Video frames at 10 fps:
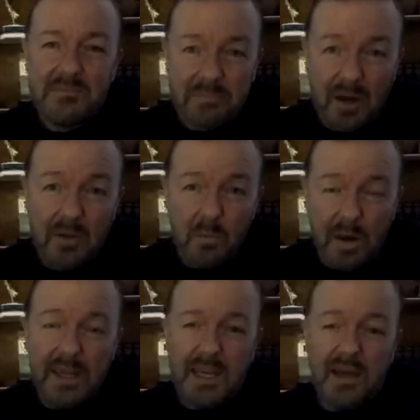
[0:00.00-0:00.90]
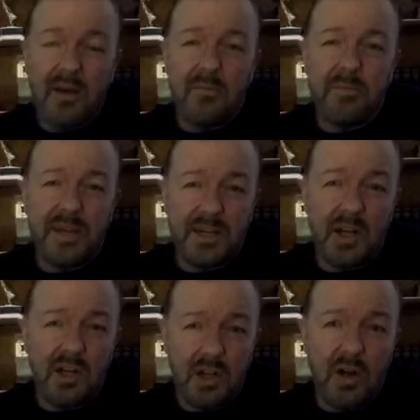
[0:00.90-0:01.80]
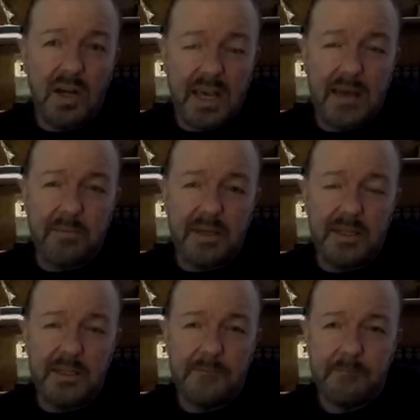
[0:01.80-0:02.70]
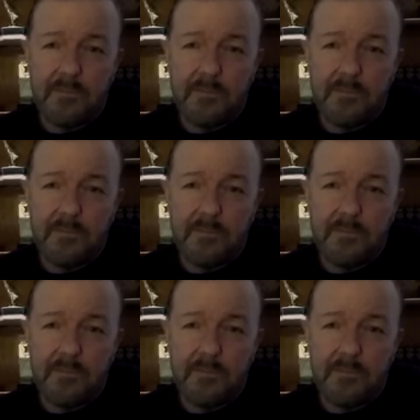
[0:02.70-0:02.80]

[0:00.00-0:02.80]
But I wake up in a log cabin